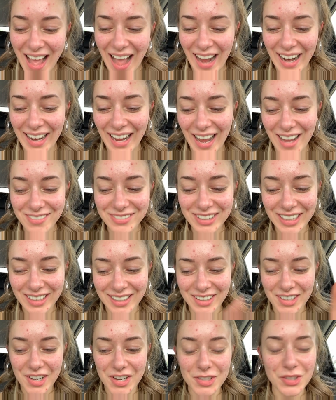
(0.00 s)
I have
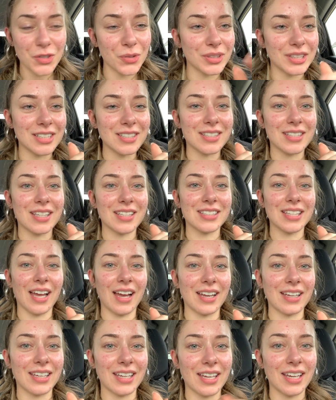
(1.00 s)
like, you know, these things
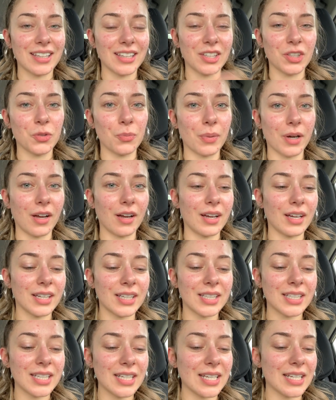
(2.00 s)
at Hiii that you
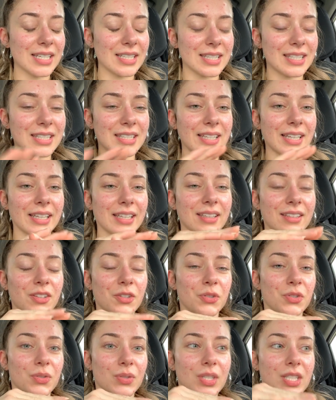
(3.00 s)
buy. It's like,
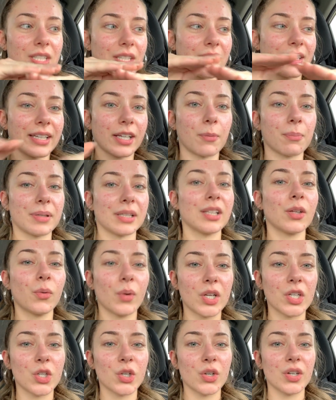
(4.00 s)
there's like a pillow
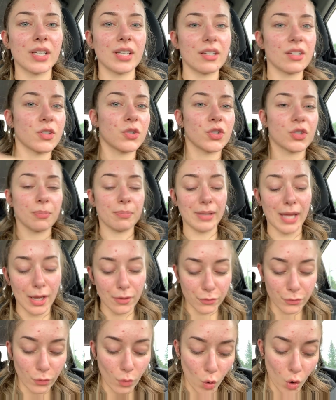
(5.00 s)
under and then there's a
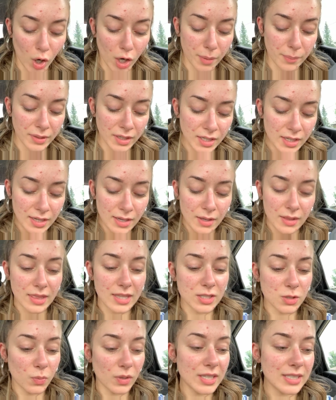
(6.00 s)
platform.
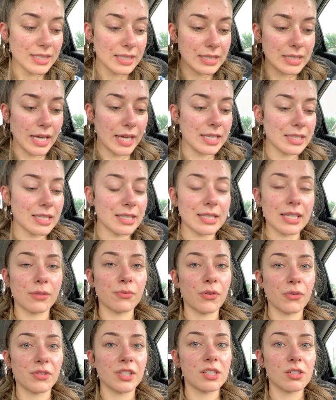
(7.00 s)
This one is nice. It's
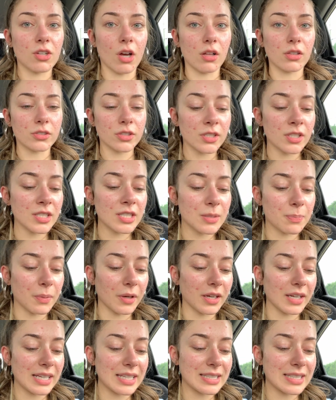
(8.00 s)
like $15,
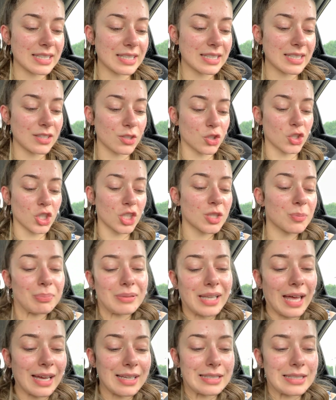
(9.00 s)
but it's just
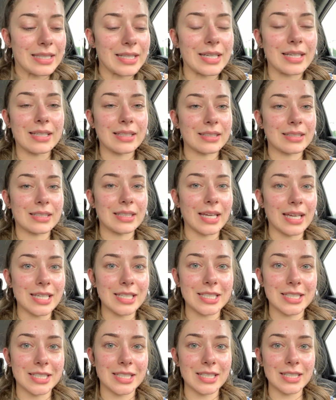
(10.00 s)
plastic.
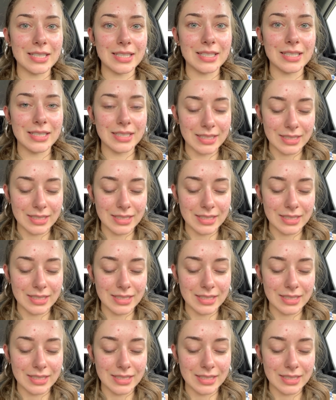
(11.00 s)
It doesn't